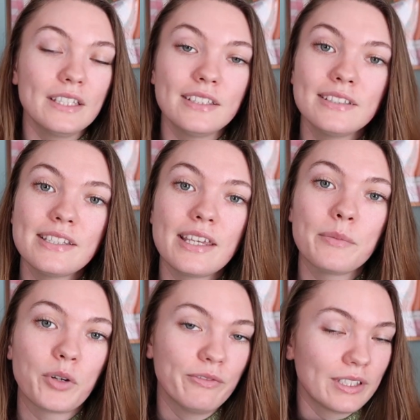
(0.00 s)
This is
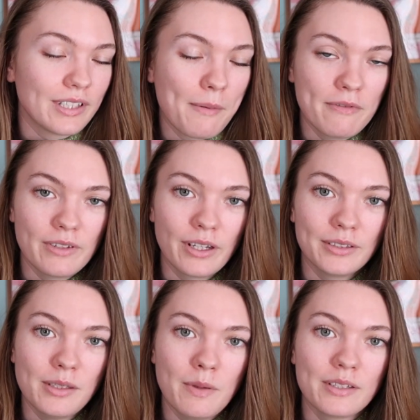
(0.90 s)
the perfect time of year
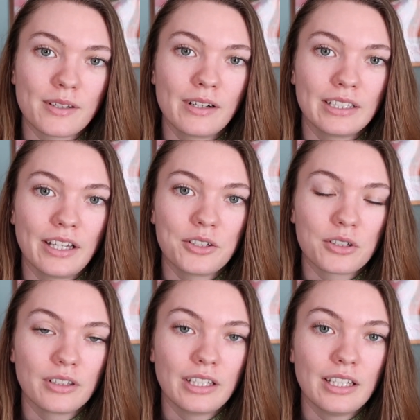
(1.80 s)
to be starting that
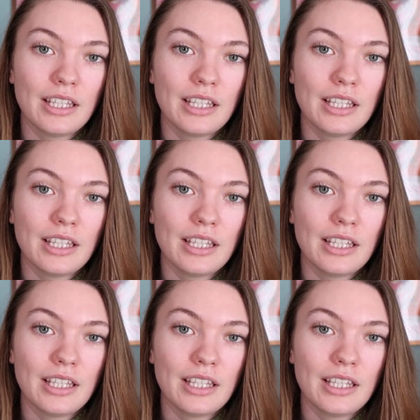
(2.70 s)
journey,